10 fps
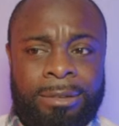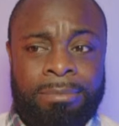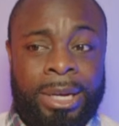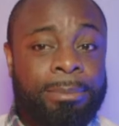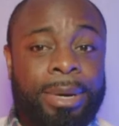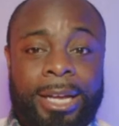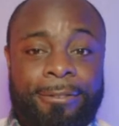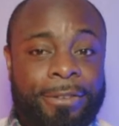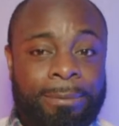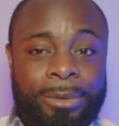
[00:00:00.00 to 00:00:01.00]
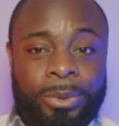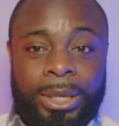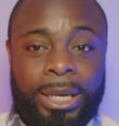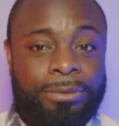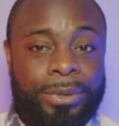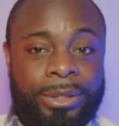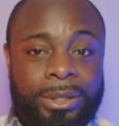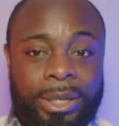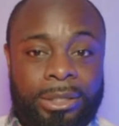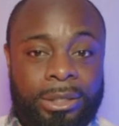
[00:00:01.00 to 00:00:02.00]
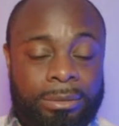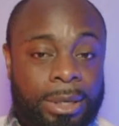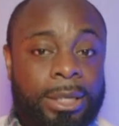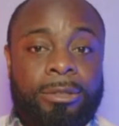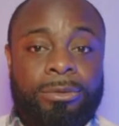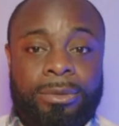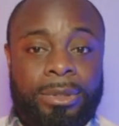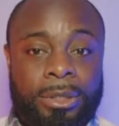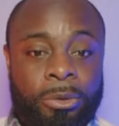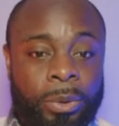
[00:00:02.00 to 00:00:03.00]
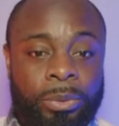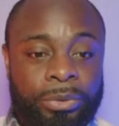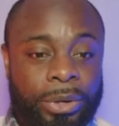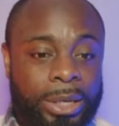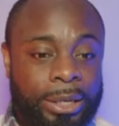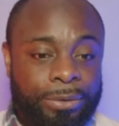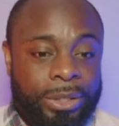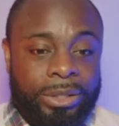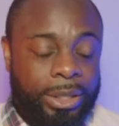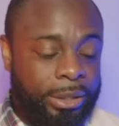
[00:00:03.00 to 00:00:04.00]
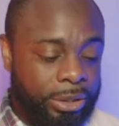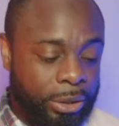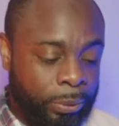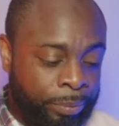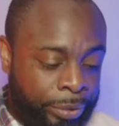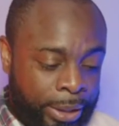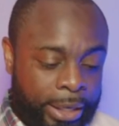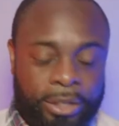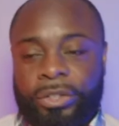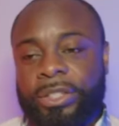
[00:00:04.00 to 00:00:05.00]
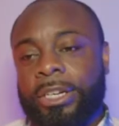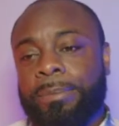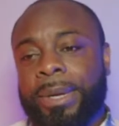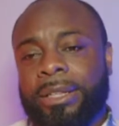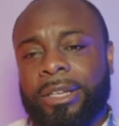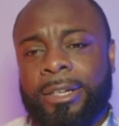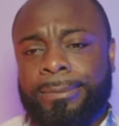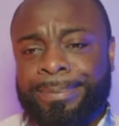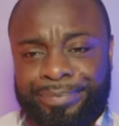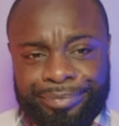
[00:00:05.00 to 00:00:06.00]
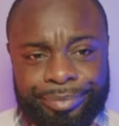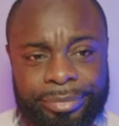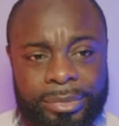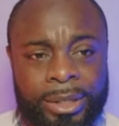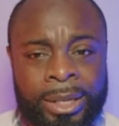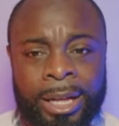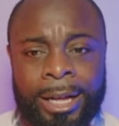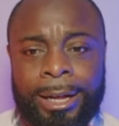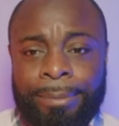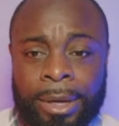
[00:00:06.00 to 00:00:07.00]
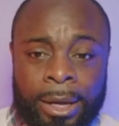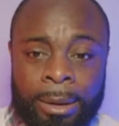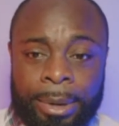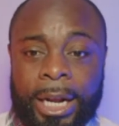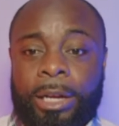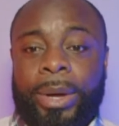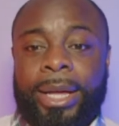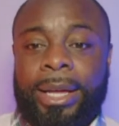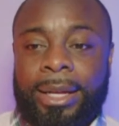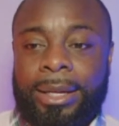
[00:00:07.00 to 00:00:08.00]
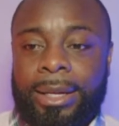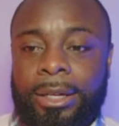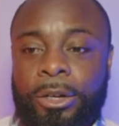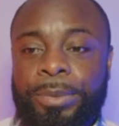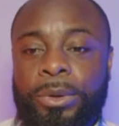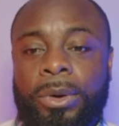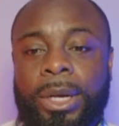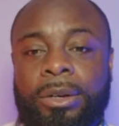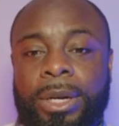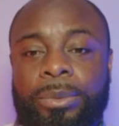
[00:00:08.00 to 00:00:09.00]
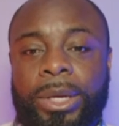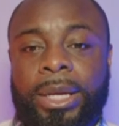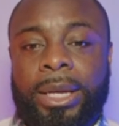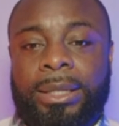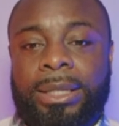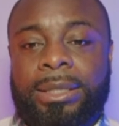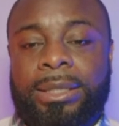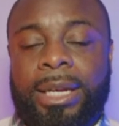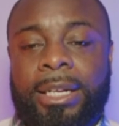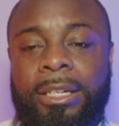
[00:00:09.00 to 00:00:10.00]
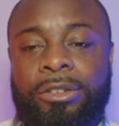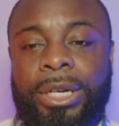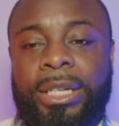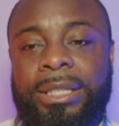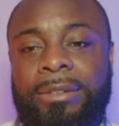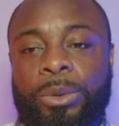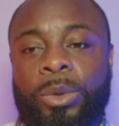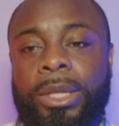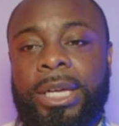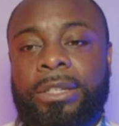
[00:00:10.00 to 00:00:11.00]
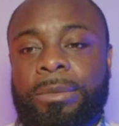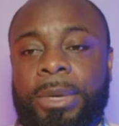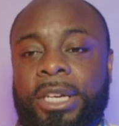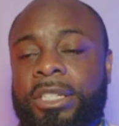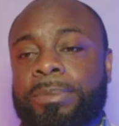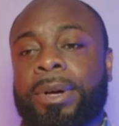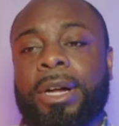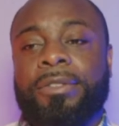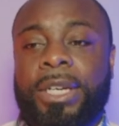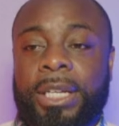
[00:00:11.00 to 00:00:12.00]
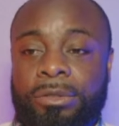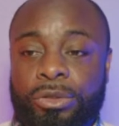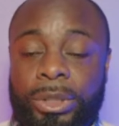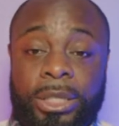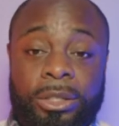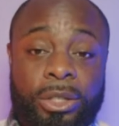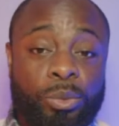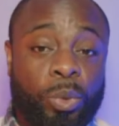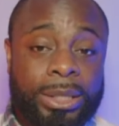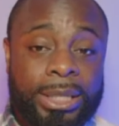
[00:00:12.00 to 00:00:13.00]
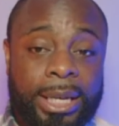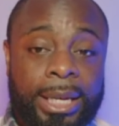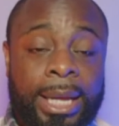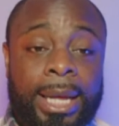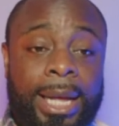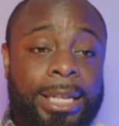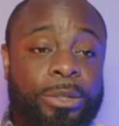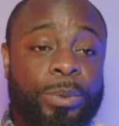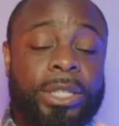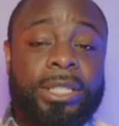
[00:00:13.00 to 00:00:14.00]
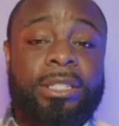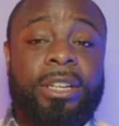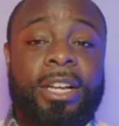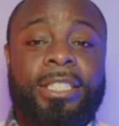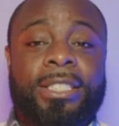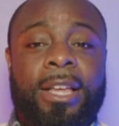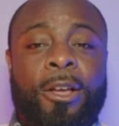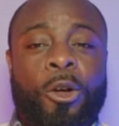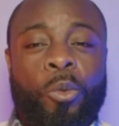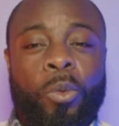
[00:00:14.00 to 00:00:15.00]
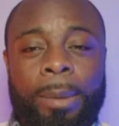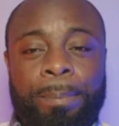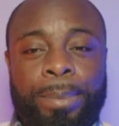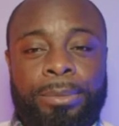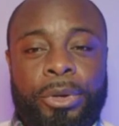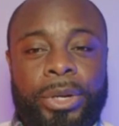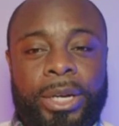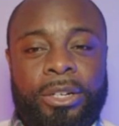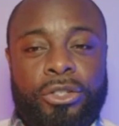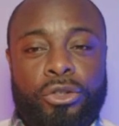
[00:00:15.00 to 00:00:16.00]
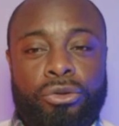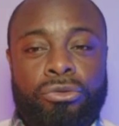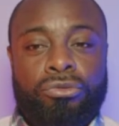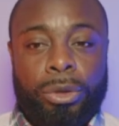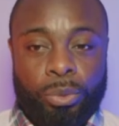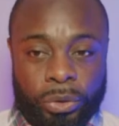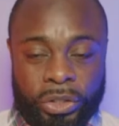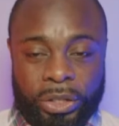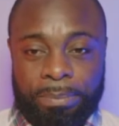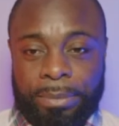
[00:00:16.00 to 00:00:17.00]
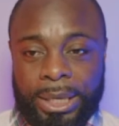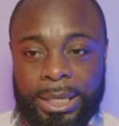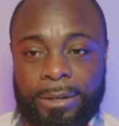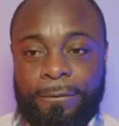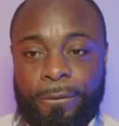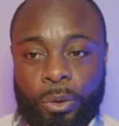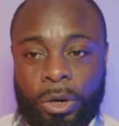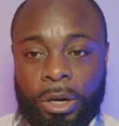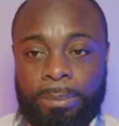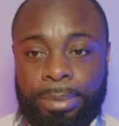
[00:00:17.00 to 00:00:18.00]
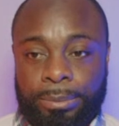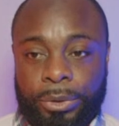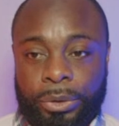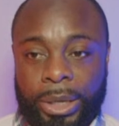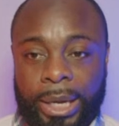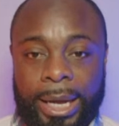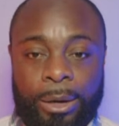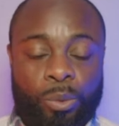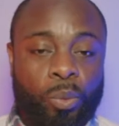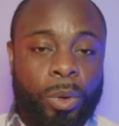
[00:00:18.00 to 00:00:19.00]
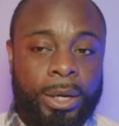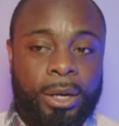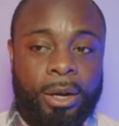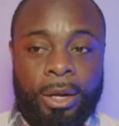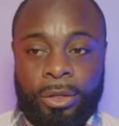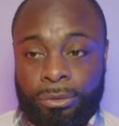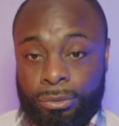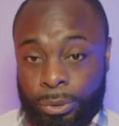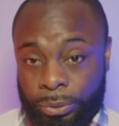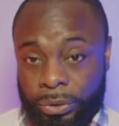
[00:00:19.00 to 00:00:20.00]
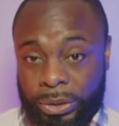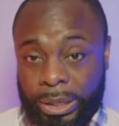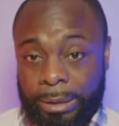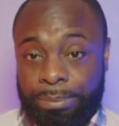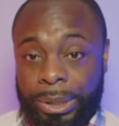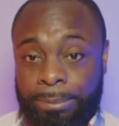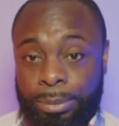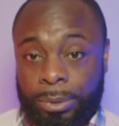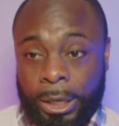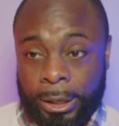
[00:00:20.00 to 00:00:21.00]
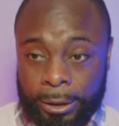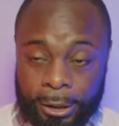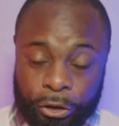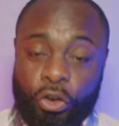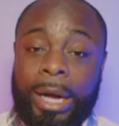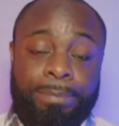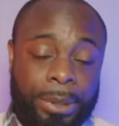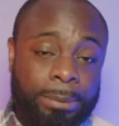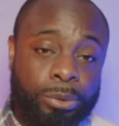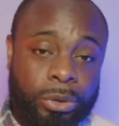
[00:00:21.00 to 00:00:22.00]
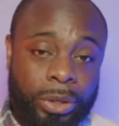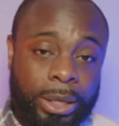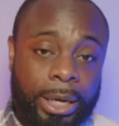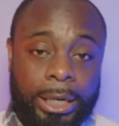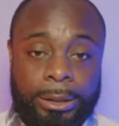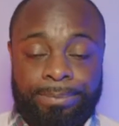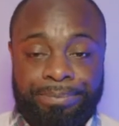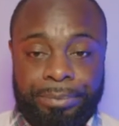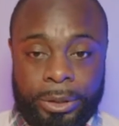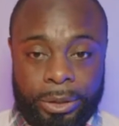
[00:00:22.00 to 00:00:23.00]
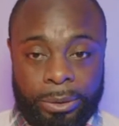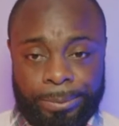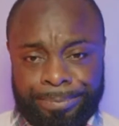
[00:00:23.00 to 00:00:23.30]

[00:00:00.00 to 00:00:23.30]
my Black family, we had fish cakes year round, and we felt like fish cakes. So interesting debate there. But anyway, hope you all had a great weekend. As I stated, greetings, everyone. Thanks for making us part of your daily routine. A good one today as we discuss what BermudAir's new routes mean for Bermuda and what other routes can attract people to the island. So